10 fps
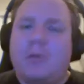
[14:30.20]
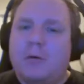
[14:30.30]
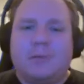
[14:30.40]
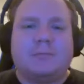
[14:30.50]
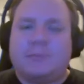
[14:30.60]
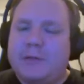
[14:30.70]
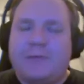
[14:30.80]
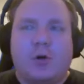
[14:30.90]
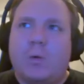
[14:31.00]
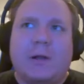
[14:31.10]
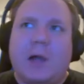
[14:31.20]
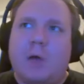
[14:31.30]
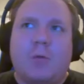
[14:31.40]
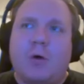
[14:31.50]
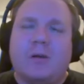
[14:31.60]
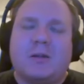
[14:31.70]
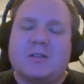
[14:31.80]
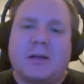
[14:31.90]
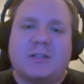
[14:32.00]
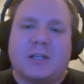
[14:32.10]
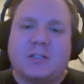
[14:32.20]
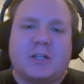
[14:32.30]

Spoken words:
now, if you're in win now mode, it doesn't make